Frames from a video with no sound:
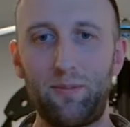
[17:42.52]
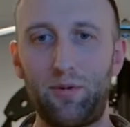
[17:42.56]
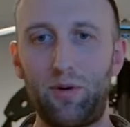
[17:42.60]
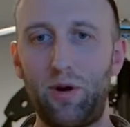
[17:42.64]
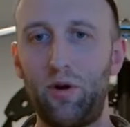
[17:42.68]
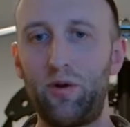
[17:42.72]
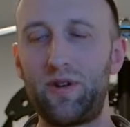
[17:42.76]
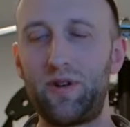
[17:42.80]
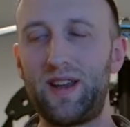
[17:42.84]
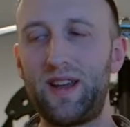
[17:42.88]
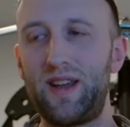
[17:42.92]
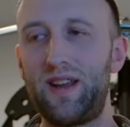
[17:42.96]

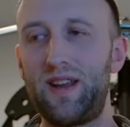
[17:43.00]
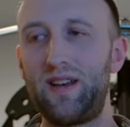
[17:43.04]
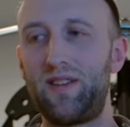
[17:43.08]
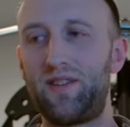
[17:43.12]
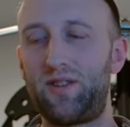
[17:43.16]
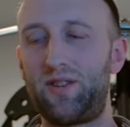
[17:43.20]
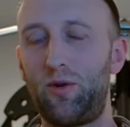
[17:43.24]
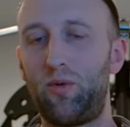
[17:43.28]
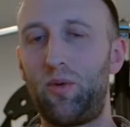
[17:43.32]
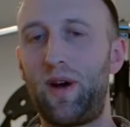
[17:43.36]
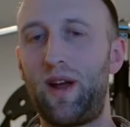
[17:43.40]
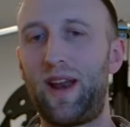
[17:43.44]
Protein,
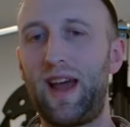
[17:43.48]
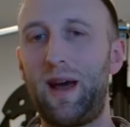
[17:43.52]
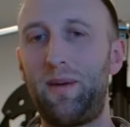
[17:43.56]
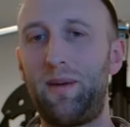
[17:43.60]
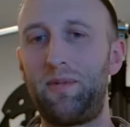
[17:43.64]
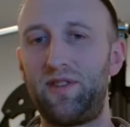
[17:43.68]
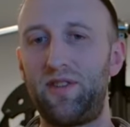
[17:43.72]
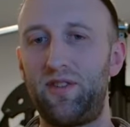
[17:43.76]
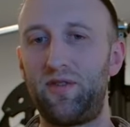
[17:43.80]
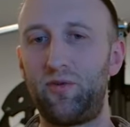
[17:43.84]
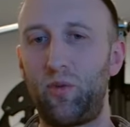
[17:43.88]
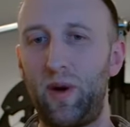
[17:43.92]
so what
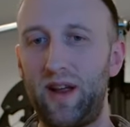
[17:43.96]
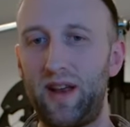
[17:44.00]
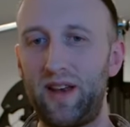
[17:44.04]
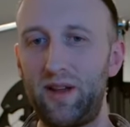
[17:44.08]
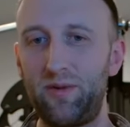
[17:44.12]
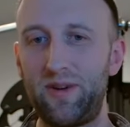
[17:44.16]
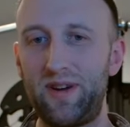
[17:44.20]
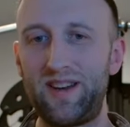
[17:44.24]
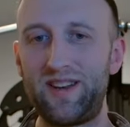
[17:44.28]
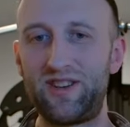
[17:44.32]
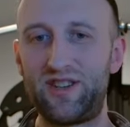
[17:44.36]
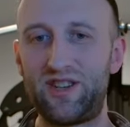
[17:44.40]
happens is when
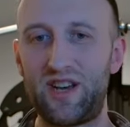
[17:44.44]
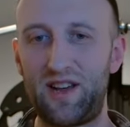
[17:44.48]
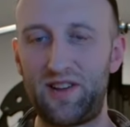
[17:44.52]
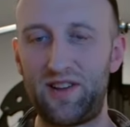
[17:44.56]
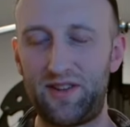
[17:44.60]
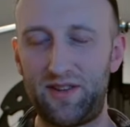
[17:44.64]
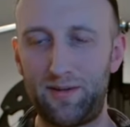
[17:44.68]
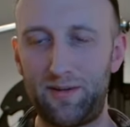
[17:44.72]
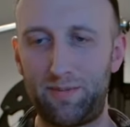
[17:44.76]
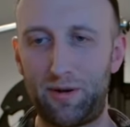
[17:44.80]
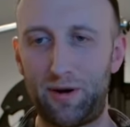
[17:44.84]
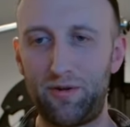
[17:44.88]
you
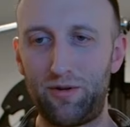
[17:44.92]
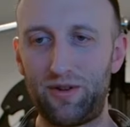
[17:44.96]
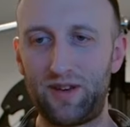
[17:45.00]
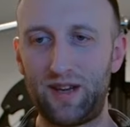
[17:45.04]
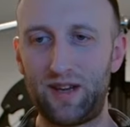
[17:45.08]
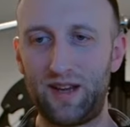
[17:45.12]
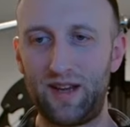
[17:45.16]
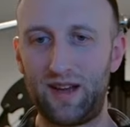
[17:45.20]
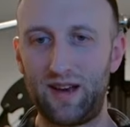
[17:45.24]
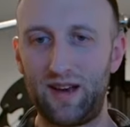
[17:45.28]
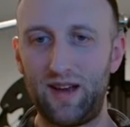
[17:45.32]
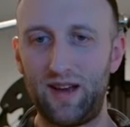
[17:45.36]
ingest the
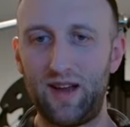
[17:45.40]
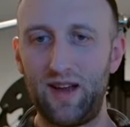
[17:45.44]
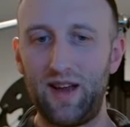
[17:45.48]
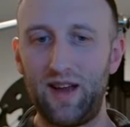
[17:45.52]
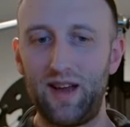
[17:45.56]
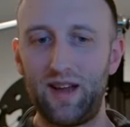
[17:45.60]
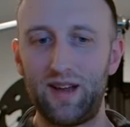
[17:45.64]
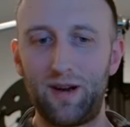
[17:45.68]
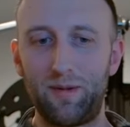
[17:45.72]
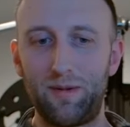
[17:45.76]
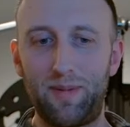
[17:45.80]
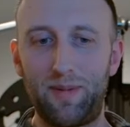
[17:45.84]
protein,
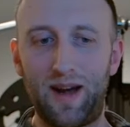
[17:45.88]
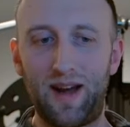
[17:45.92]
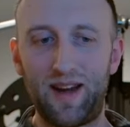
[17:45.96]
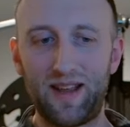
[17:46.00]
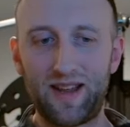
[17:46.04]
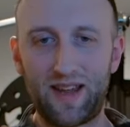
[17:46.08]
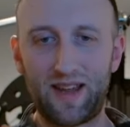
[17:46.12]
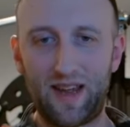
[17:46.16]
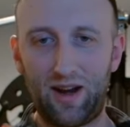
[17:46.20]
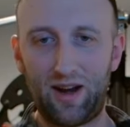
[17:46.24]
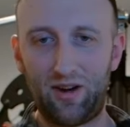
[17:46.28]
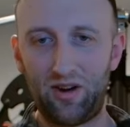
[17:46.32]
your
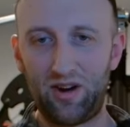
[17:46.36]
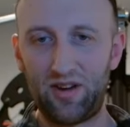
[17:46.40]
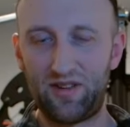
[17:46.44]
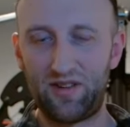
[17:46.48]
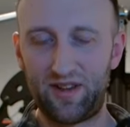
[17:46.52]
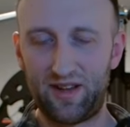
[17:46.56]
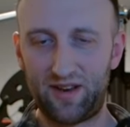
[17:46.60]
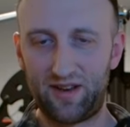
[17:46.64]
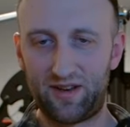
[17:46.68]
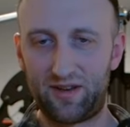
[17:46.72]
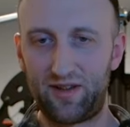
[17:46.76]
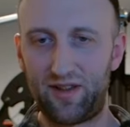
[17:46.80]
body
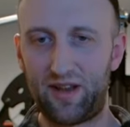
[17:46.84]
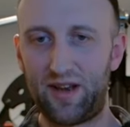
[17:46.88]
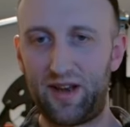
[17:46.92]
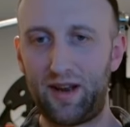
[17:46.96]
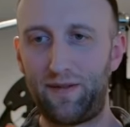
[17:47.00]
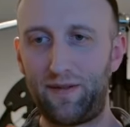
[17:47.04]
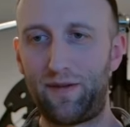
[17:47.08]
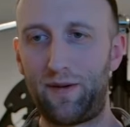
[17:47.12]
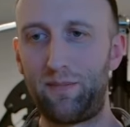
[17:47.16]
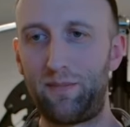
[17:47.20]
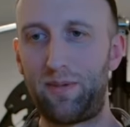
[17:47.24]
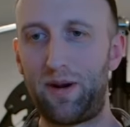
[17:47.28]
carries it to the
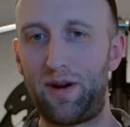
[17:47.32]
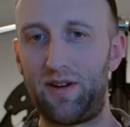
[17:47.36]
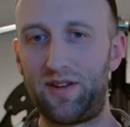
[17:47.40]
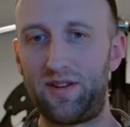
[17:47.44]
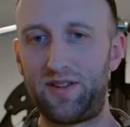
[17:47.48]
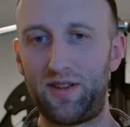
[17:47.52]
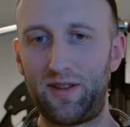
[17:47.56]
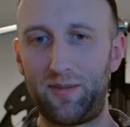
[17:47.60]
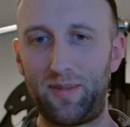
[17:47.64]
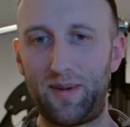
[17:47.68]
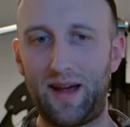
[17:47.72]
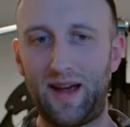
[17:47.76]
different
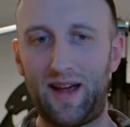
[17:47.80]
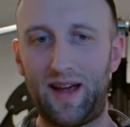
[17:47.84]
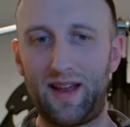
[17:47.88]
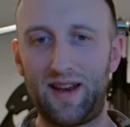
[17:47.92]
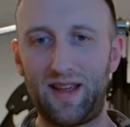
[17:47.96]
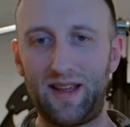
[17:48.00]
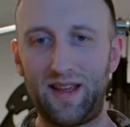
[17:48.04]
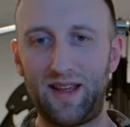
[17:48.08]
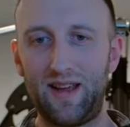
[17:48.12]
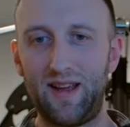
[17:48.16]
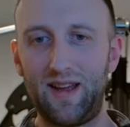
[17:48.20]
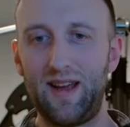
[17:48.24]
parts of the
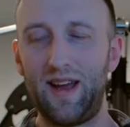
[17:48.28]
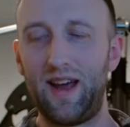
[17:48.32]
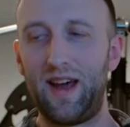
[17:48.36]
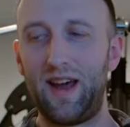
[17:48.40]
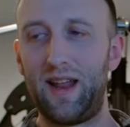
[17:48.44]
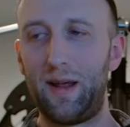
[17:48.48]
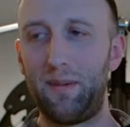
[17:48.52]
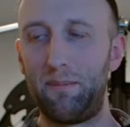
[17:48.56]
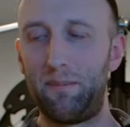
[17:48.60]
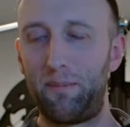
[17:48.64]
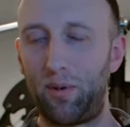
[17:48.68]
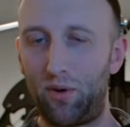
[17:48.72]
body
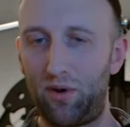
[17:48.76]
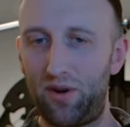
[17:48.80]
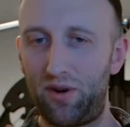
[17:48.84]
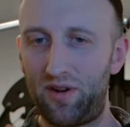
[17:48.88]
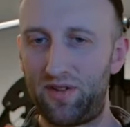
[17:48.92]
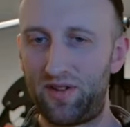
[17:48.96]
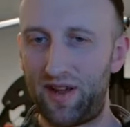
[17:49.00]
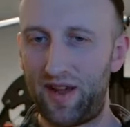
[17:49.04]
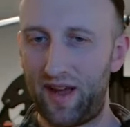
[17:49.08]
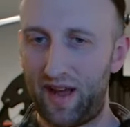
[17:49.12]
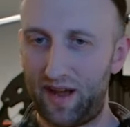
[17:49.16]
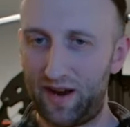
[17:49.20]
and it
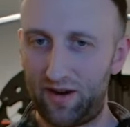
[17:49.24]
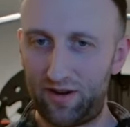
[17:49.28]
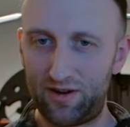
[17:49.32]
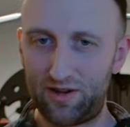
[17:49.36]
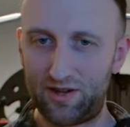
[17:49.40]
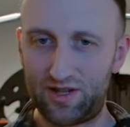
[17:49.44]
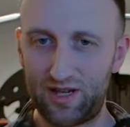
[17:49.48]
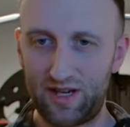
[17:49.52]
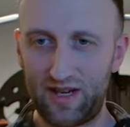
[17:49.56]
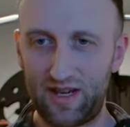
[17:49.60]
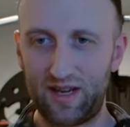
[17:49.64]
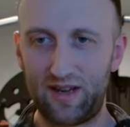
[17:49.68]
burns
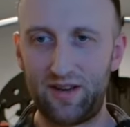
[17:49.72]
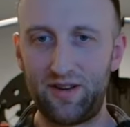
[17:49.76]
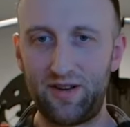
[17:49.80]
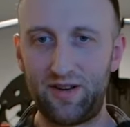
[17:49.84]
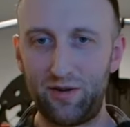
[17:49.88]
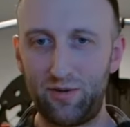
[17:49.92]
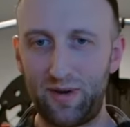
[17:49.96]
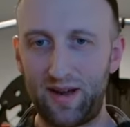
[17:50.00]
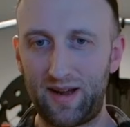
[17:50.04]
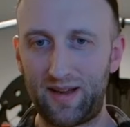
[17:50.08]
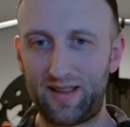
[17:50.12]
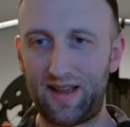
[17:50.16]
energy in
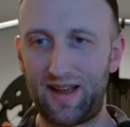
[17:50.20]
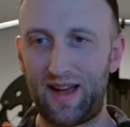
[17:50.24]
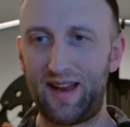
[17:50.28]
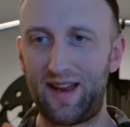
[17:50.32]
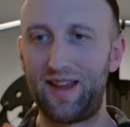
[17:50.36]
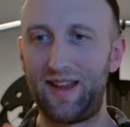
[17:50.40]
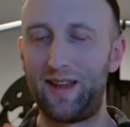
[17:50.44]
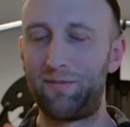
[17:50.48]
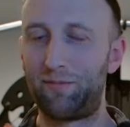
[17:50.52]
doing that.